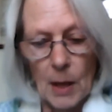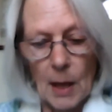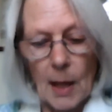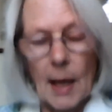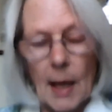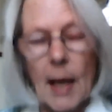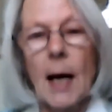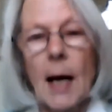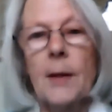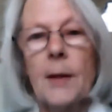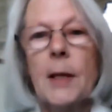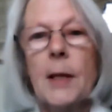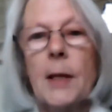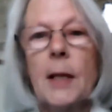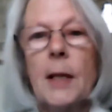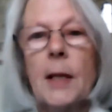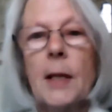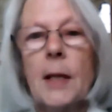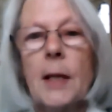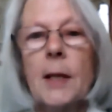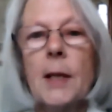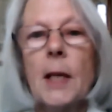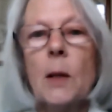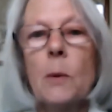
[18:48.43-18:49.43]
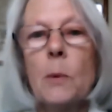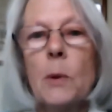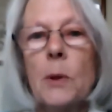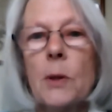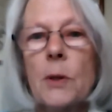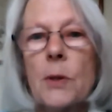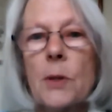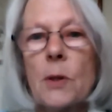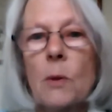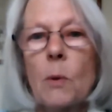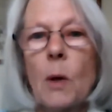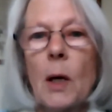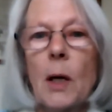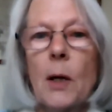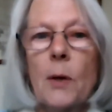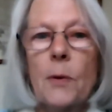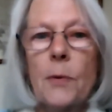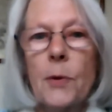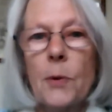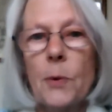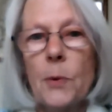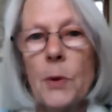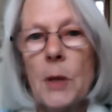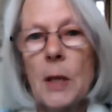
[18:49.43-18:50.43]
And then there was quite a few
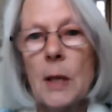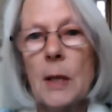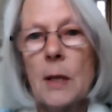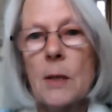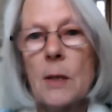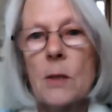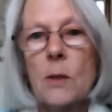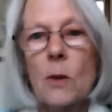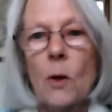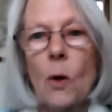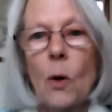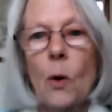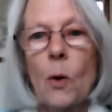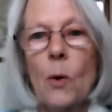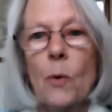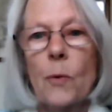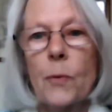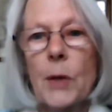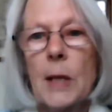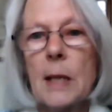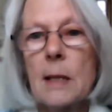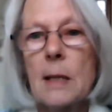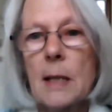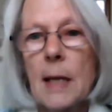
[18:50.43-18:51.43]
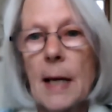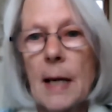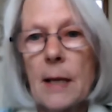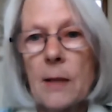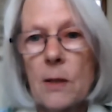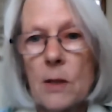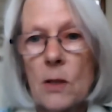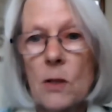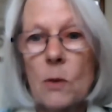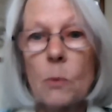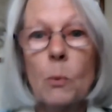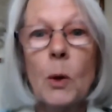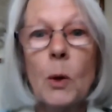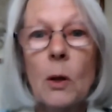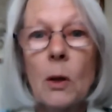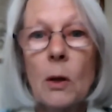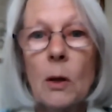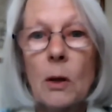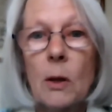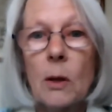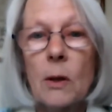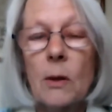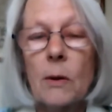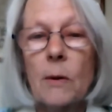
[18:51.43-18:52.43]
years of intense work
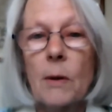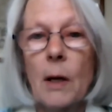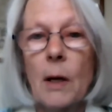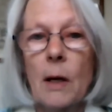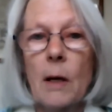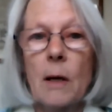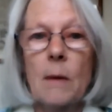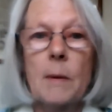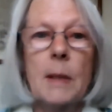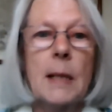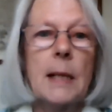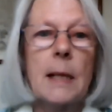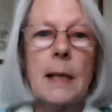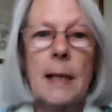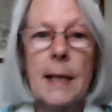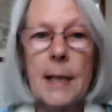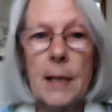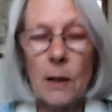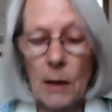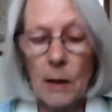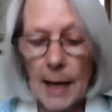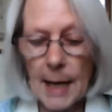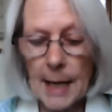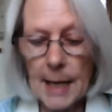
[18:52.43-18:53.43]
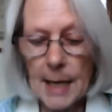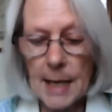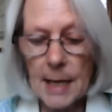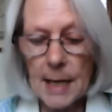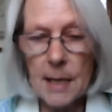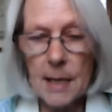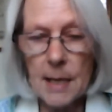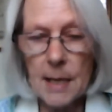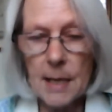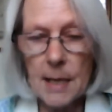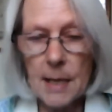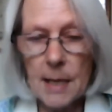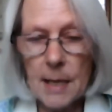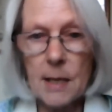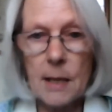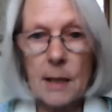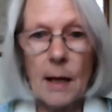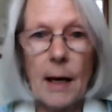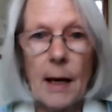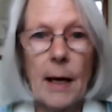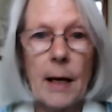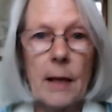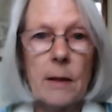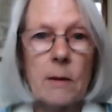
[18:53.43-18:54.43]
in legal aid
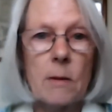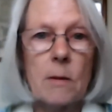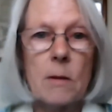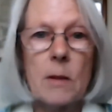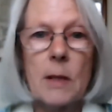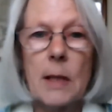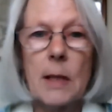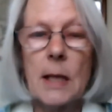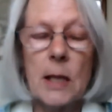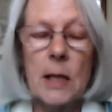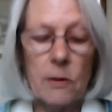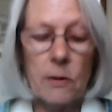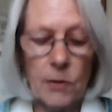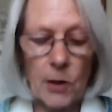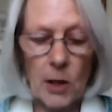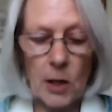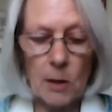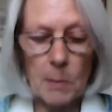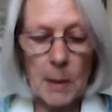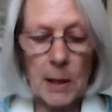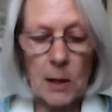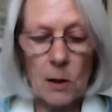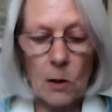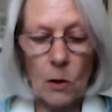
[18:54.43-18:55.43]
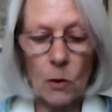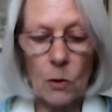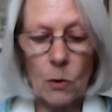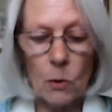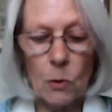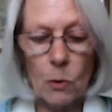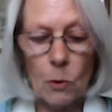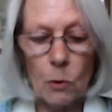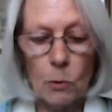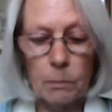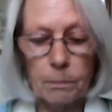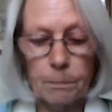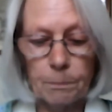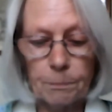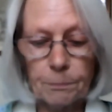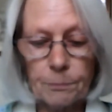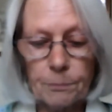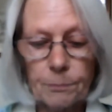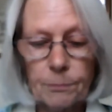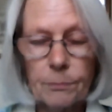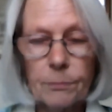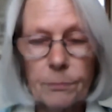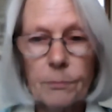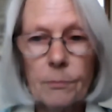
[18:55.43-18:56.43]
and in environmental law.
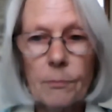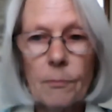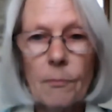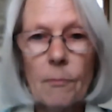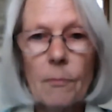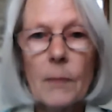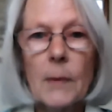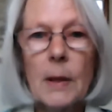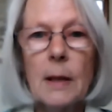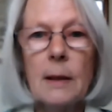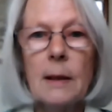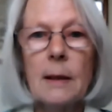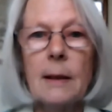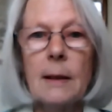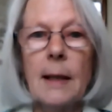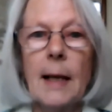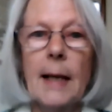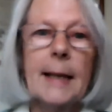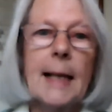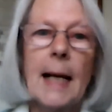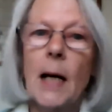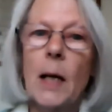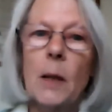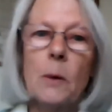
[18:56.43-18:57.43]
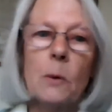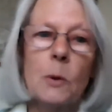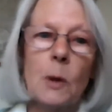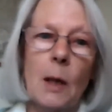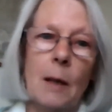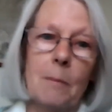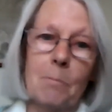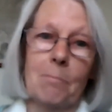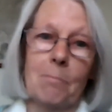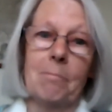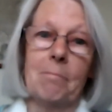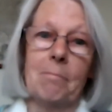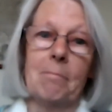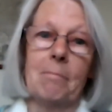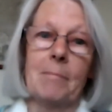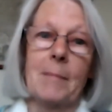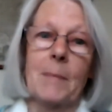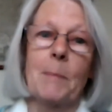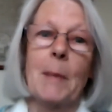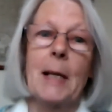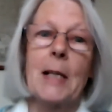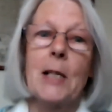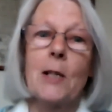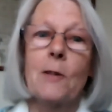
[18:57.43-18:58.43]
And now,
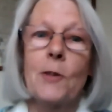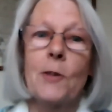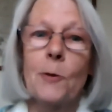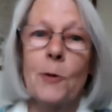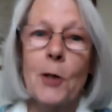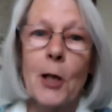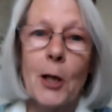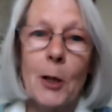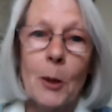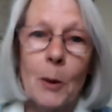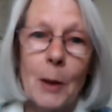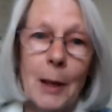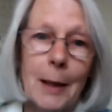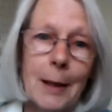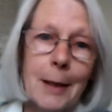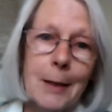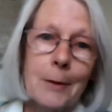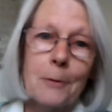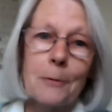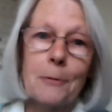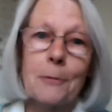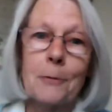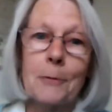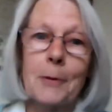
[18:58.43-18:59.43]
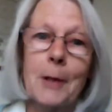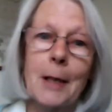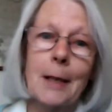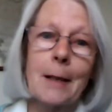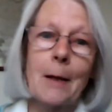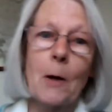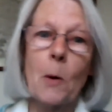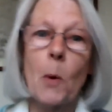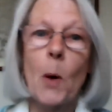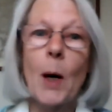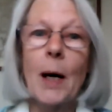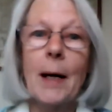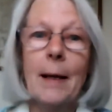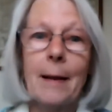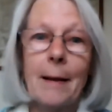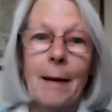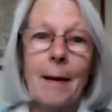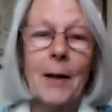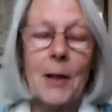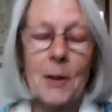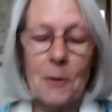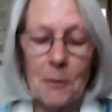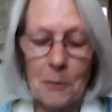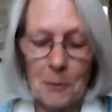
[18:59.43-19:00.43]
many of you know, I live a quiet
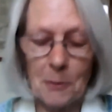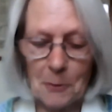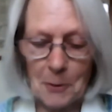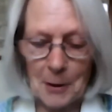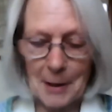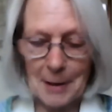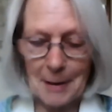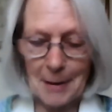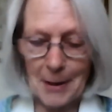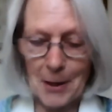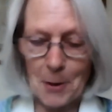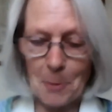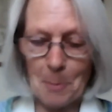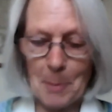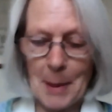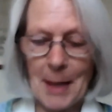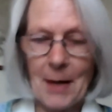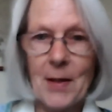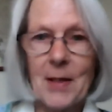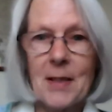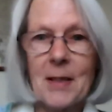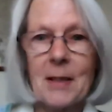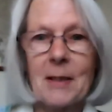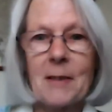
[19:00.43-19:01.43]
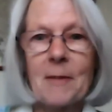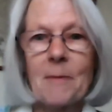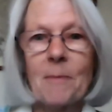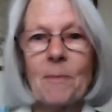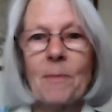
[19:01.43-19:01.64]
life in comparison.